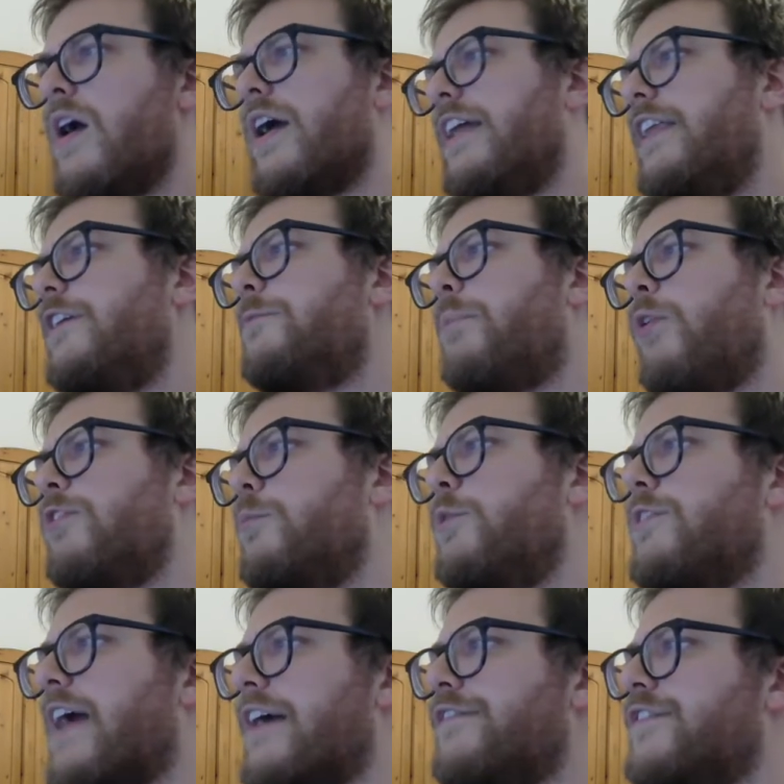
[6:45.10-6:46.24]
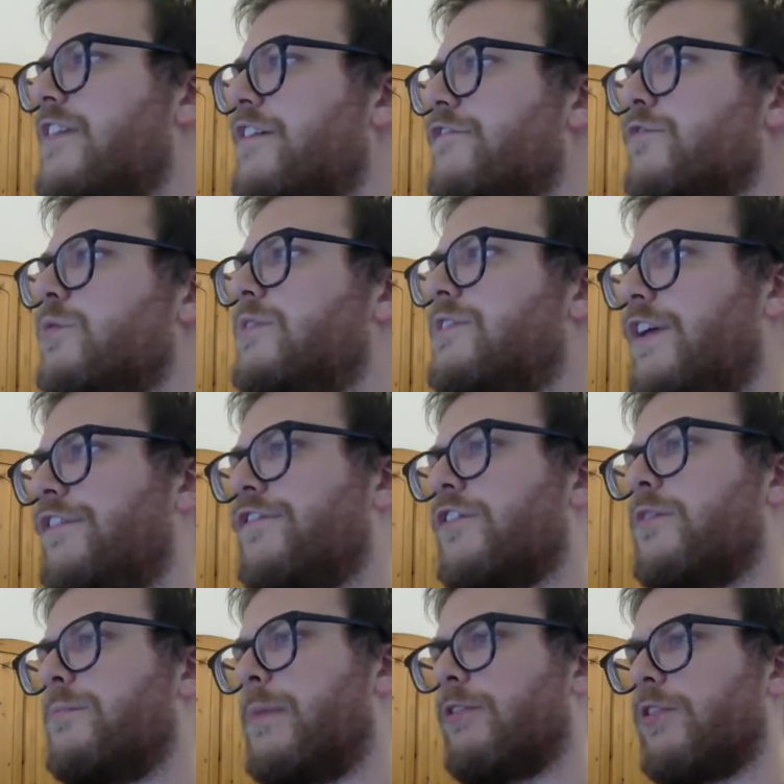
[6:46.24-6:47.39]
It is possible to have several
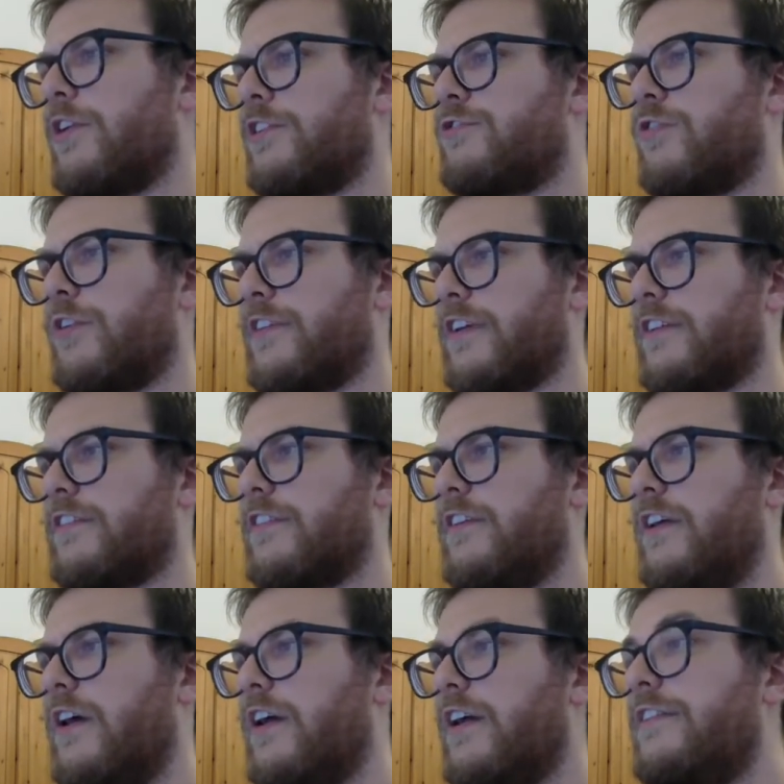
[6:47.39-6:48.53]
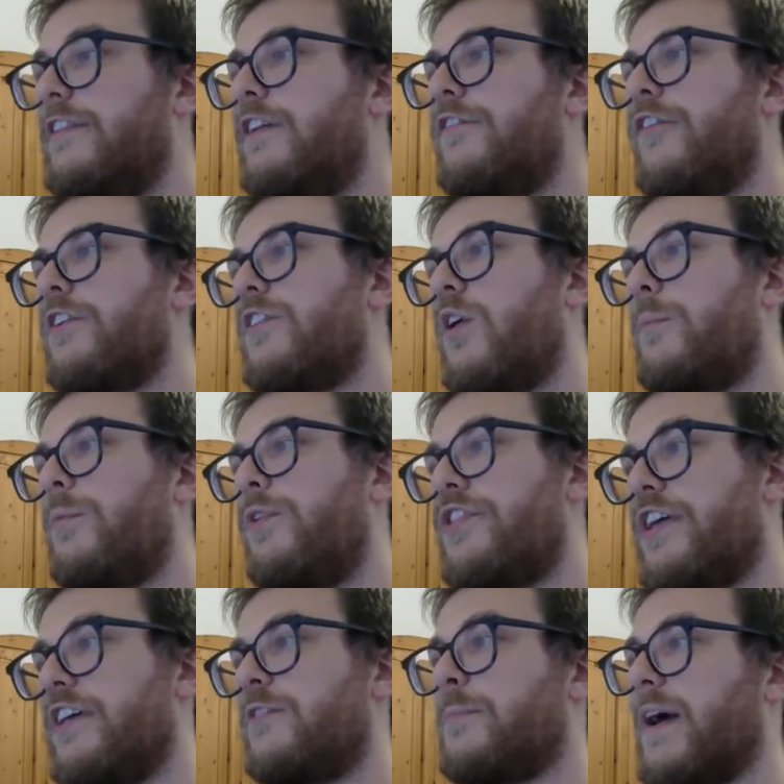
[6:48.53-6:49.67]
different mirrorless crossings. Consider, for example,
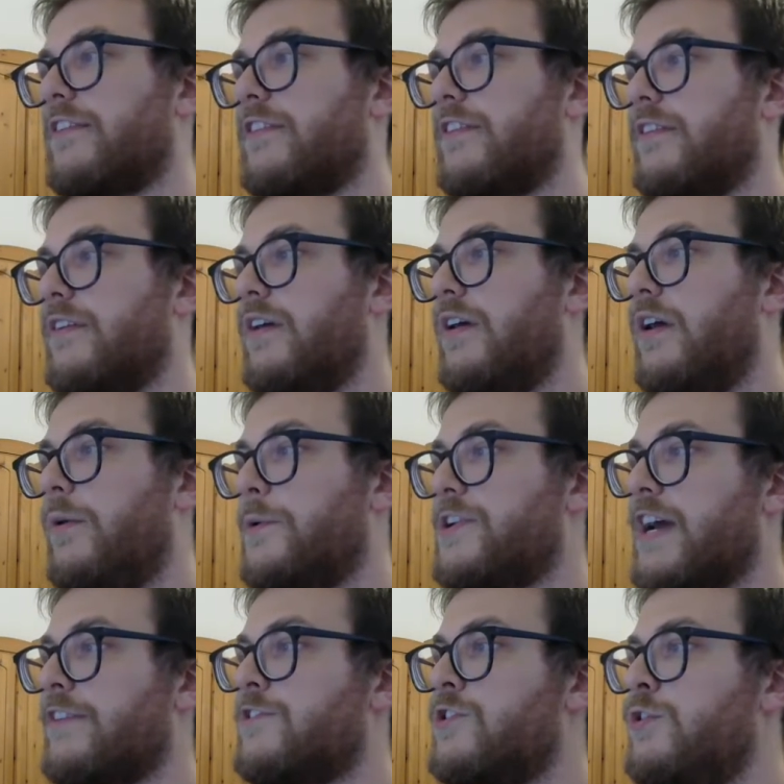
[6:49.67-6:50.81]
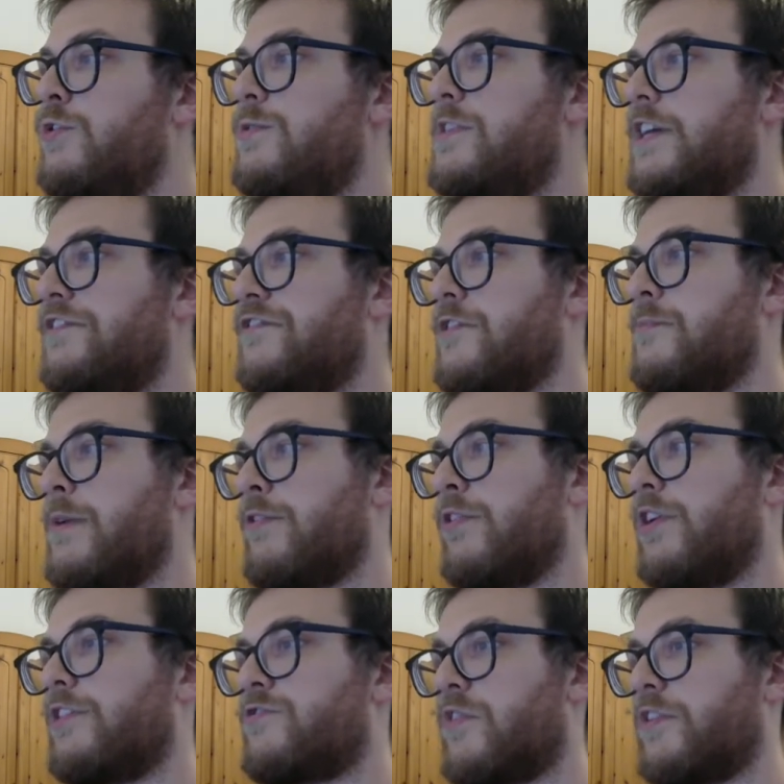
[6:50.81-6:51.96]
this pattern, which has 2 different
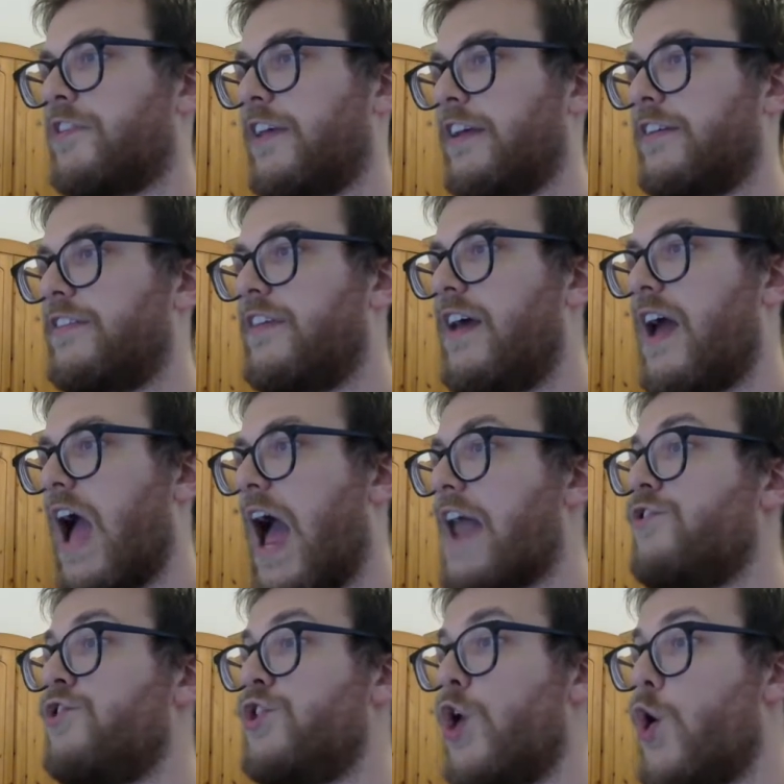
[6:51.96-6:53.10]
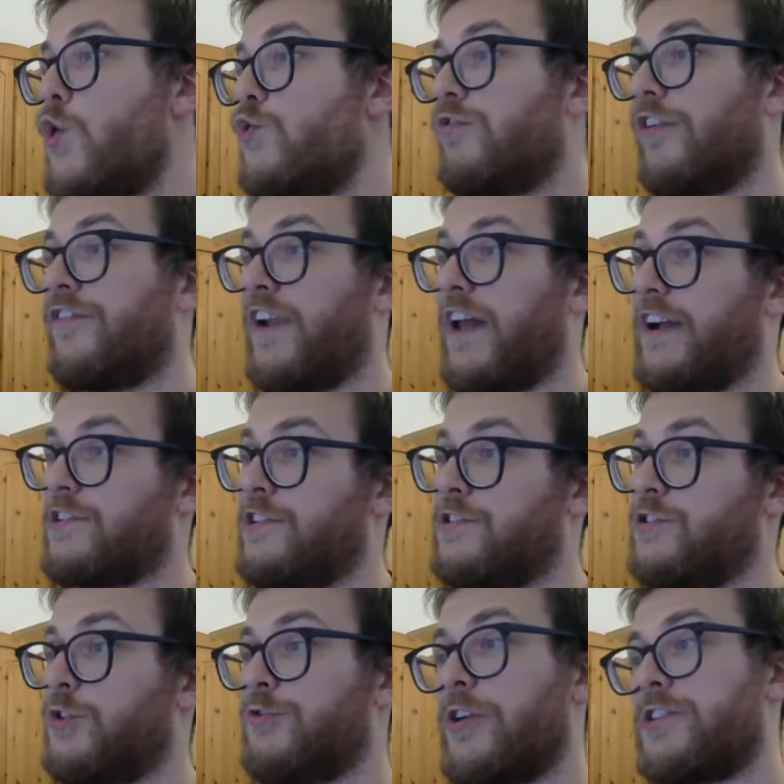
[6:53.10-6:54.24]
mirrorless crossings and no
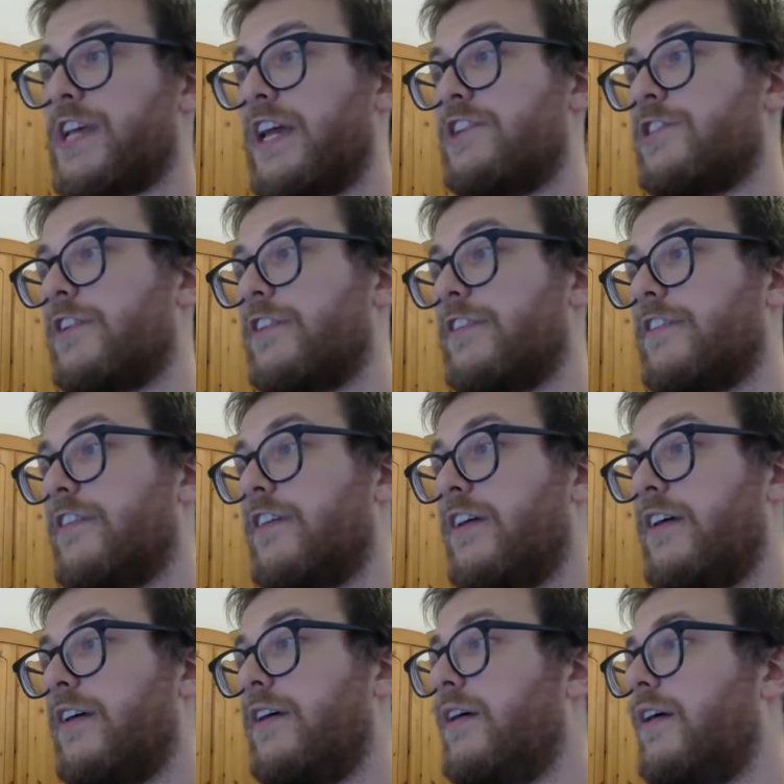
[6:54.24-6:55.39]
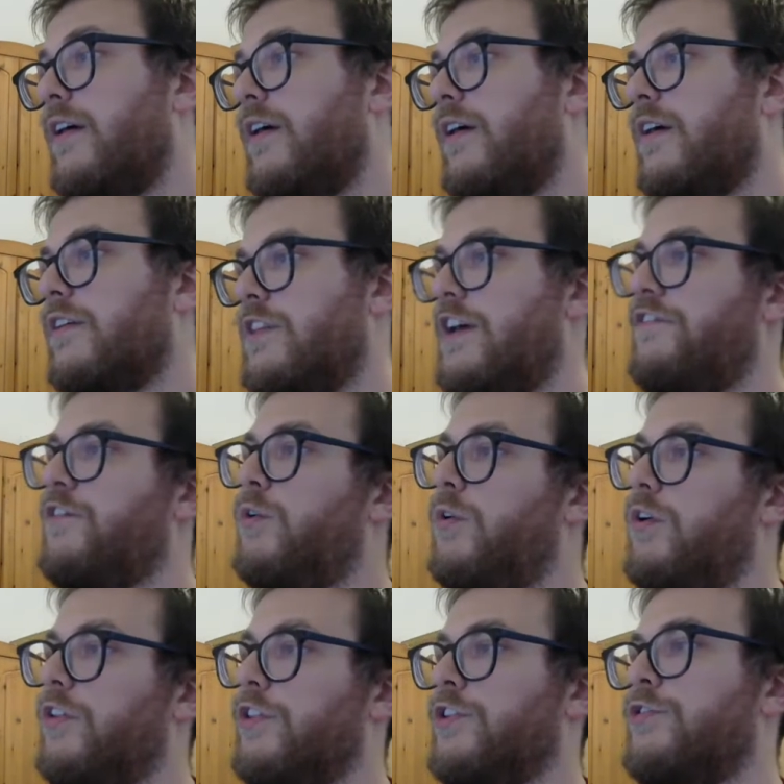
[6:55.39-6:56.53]
reflections or rotations.
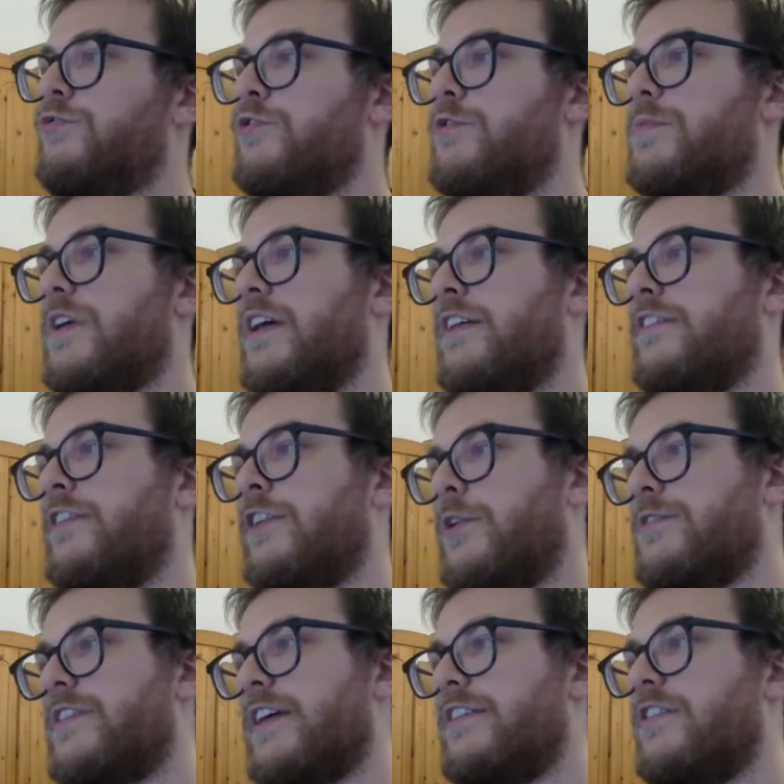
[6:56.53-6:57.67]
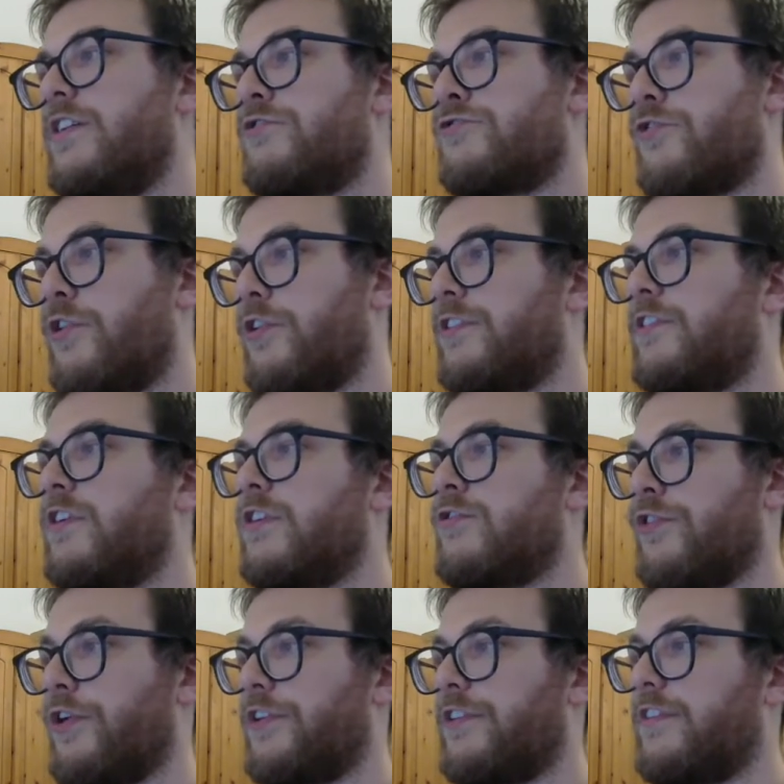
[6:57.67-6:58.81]
Therefore, the group is denoted
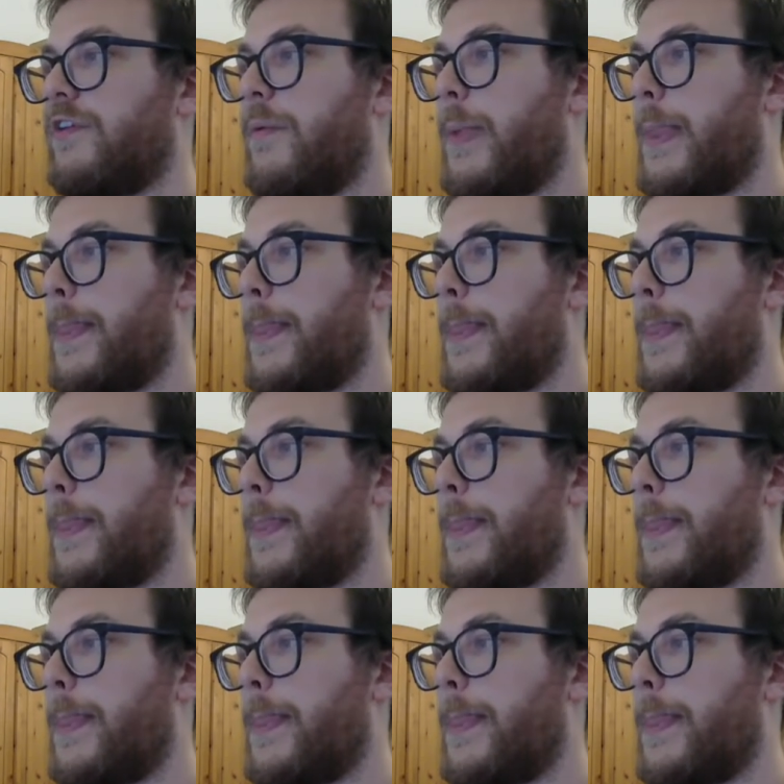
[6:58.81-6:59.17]
cross-cross.